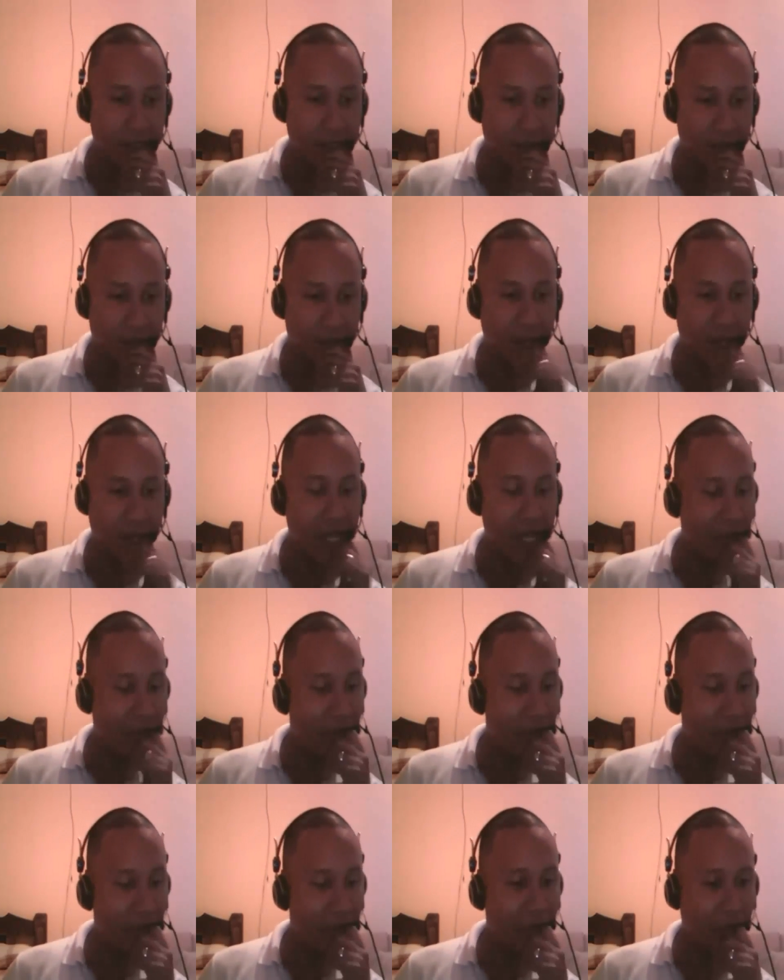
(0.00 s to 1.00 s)
Do I
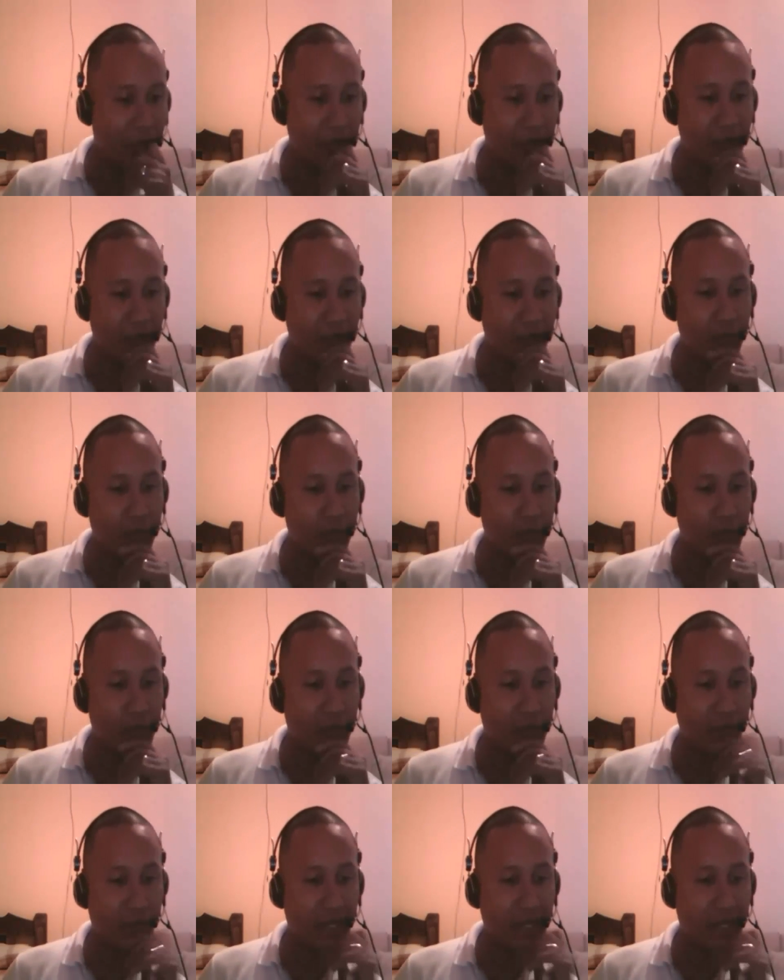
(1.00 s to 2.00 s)
have any friend who
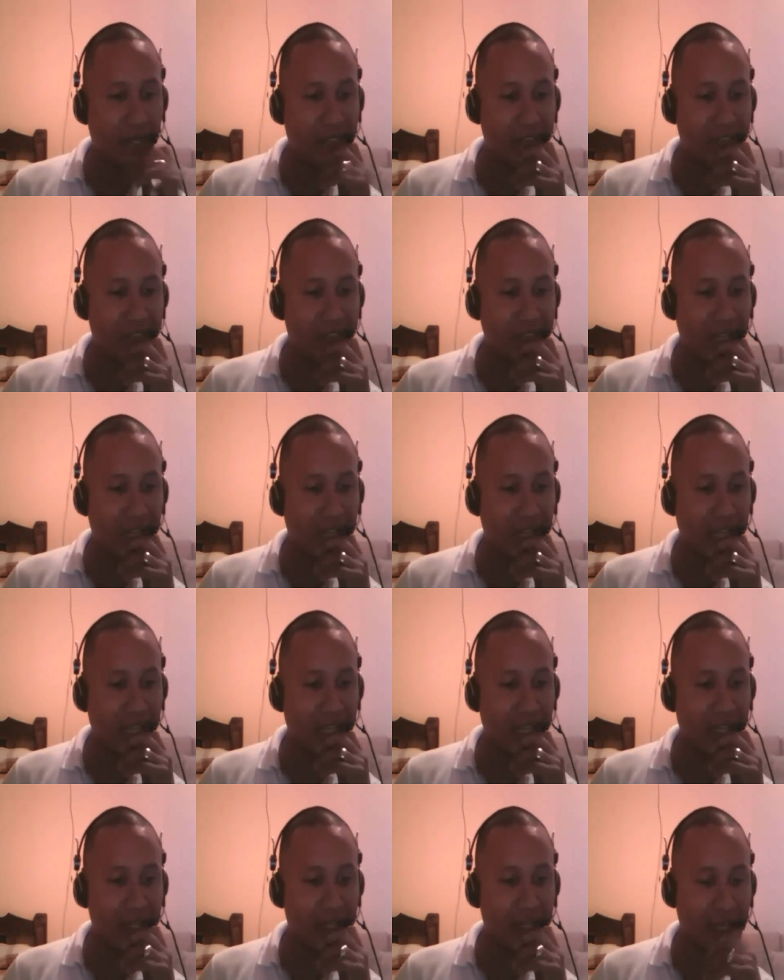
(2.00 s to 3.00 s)
have an
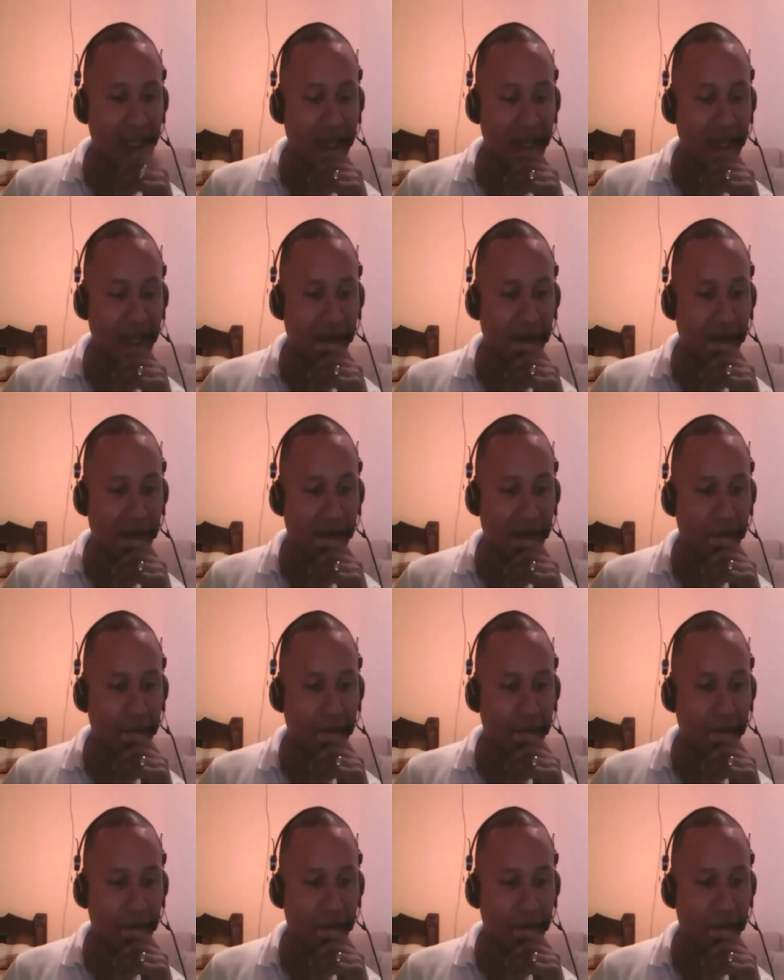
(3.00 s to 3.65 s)
exciting life?